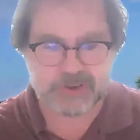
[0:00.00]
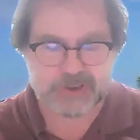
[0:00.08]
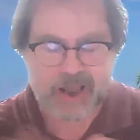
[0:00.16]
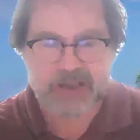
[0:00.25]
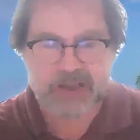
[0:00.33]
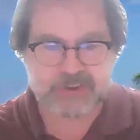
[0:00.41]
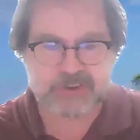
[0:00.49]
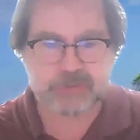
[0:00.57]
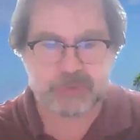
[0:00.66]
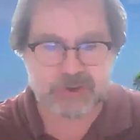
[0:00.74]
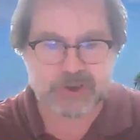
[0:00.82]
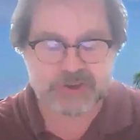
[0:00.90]
That's the
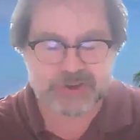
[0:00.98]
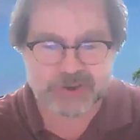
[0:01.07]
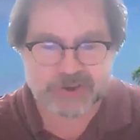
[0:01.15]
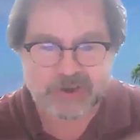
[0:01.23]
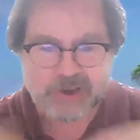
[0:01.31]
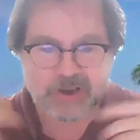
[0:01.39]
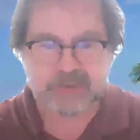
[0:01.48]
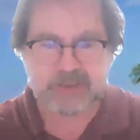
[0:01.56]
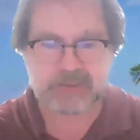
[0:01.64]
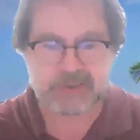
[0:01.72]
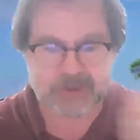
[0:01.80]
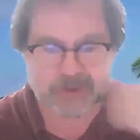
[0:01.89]
religion
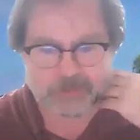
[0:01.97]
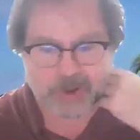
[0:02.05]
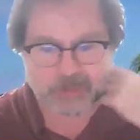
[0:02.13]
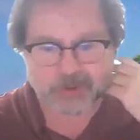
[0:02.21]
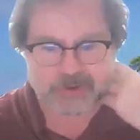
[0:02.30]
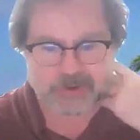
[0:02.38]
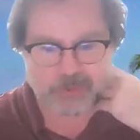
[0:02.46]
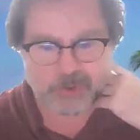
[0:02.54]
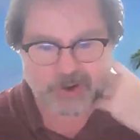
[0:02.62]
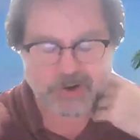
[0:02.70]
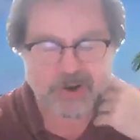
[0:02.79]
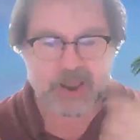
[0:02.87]
that's in the public
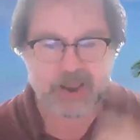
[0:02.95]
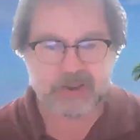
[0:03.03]
square.